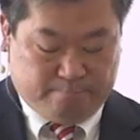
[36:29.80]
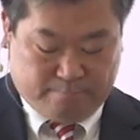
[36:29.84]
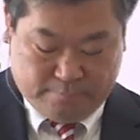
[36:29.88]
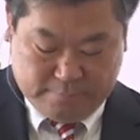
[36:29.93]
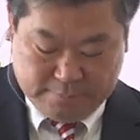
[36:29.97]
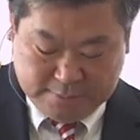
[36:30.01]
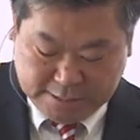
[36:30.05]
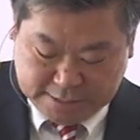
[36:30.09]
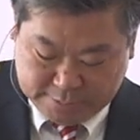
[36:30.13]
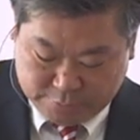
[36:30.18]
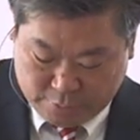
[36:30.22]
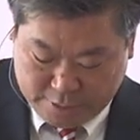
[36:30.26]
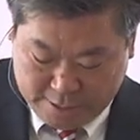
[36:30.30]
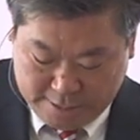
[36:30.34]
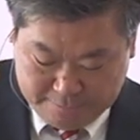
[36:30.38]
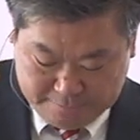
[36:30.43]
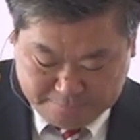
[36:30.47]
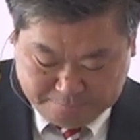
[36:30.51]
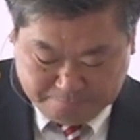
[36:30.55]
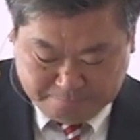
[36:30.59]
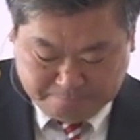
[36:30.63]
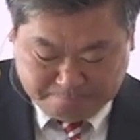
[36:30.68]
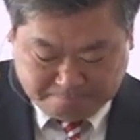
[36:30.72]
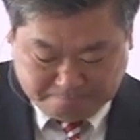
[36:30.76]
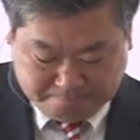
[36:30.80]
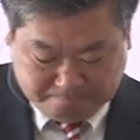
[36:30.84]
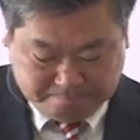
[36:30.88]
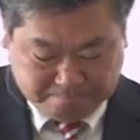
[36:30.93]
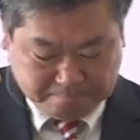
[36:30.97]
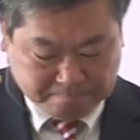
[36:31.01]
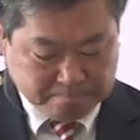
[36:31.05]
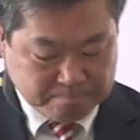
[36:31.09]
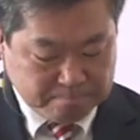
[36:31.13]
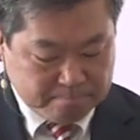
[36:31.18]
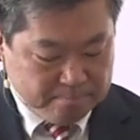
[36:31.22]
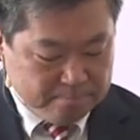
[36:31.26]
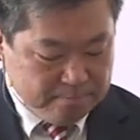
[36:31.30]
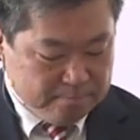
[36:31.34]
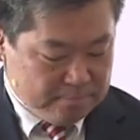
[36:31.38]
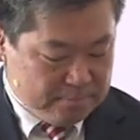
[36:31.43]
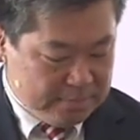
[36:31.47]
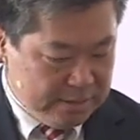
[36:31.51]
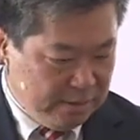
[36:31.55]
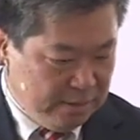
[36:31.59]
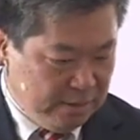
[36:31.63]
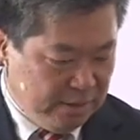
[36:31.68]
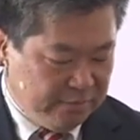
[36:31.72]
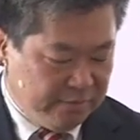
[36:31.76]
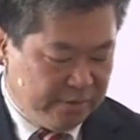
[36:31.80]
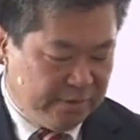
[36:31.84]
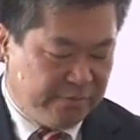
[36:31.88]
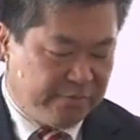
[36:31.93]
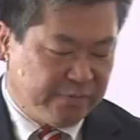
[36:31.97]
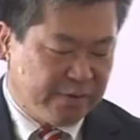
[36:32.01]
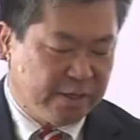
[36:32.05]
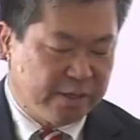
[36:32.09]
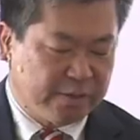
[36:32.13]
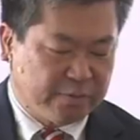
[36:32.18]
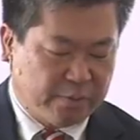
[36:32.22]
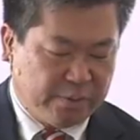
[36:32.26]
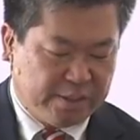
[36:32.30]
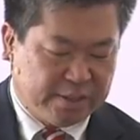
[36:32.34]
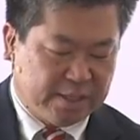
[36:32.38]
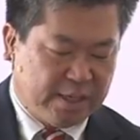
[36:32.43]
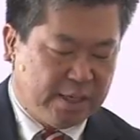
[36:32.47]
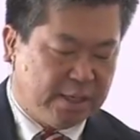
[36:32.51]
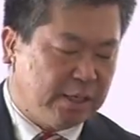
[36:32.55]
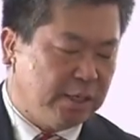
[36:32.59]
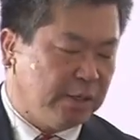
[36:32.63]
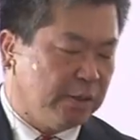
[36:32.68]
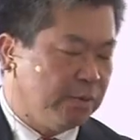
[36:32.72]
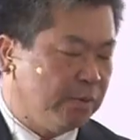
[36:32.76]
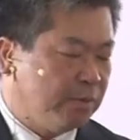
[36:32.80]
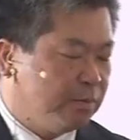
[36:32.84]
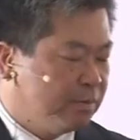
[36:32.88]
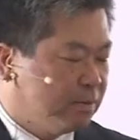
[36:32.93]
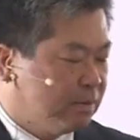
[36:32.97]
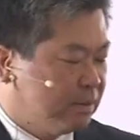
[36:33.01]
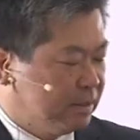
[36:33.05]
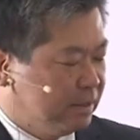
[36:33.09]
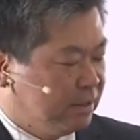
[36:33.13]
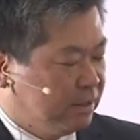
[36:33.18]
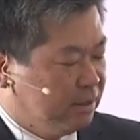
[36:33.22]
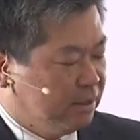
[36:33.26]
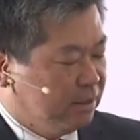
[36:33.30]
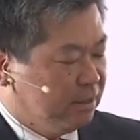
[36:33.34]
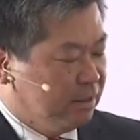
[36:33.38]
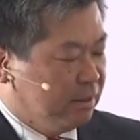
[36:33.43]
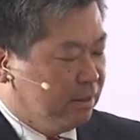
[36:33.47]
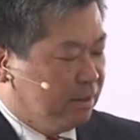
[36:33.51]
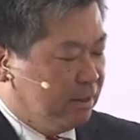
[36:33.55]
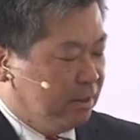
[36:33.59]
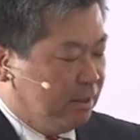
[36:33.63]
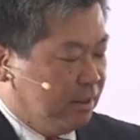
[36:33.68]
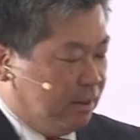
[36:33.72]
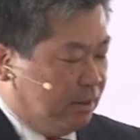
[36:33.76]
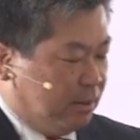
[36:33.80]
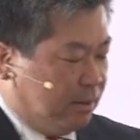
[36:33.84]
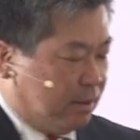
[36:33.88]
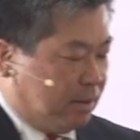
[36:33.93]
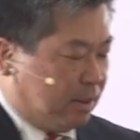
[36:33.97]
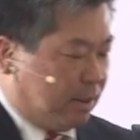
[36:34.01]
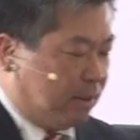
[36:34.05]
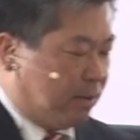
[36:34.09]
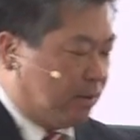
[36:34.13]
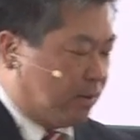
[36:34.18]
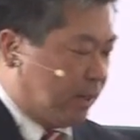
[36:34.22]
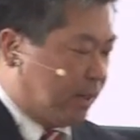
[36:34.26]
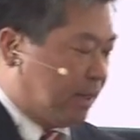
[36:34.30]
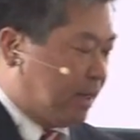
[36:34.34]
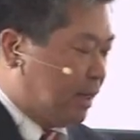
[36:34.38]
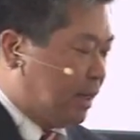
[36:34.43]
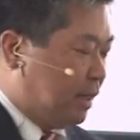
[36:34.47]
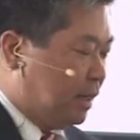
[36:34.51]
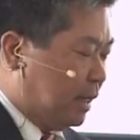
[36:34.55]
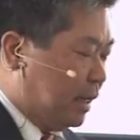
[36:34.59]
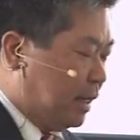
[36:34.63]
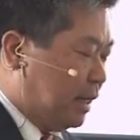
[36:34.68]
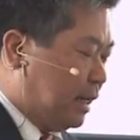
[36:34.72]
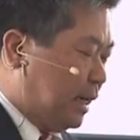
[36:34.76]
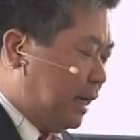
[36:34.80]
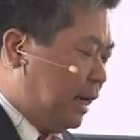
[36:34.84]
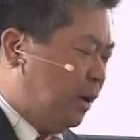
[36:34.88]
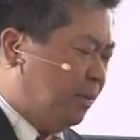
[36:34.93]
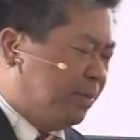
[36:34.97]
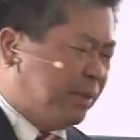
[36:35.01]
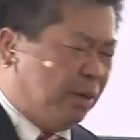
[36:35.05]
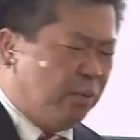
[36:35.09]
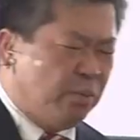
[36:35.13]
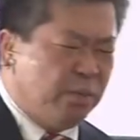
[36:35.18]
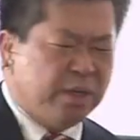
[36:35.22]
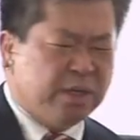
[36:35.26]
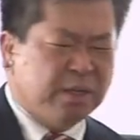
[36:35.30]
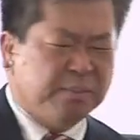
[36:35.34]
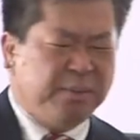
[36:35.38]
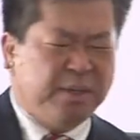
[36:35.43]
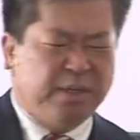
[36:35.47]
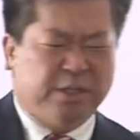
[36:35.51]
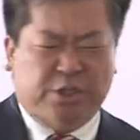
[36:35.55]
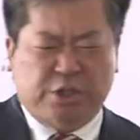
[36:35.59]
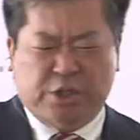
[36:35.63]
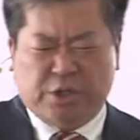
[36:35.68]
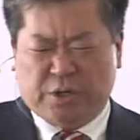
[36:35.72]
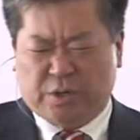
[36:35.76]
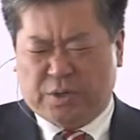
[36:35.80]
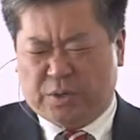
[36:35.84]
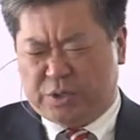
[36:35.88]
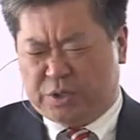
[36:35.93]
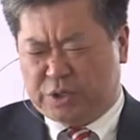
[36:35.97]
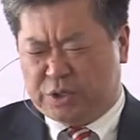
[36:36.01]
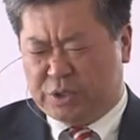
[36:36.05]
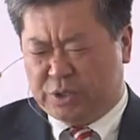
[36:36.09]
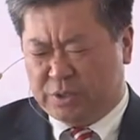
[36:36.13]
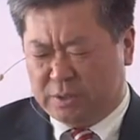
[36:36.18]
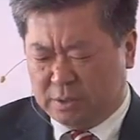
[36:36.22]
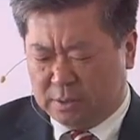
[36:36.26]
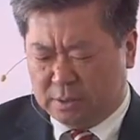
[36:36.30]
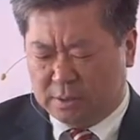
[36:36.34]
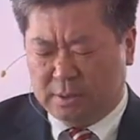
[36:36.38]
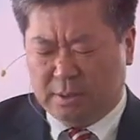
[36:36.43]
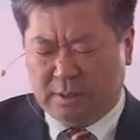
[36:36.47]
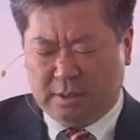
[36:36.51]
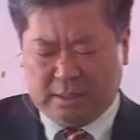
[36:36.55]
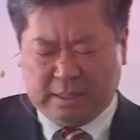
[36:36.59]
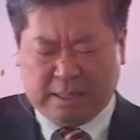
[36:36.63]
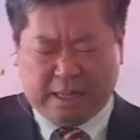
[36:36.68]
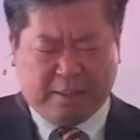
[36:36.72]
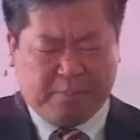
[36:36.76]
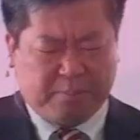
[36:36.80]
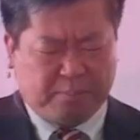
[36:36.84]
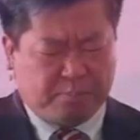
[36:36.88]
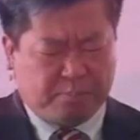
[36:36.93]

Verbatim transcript: Let's pray. Heavenly Father, we thank you. And Lord God, I hope that we could be a church that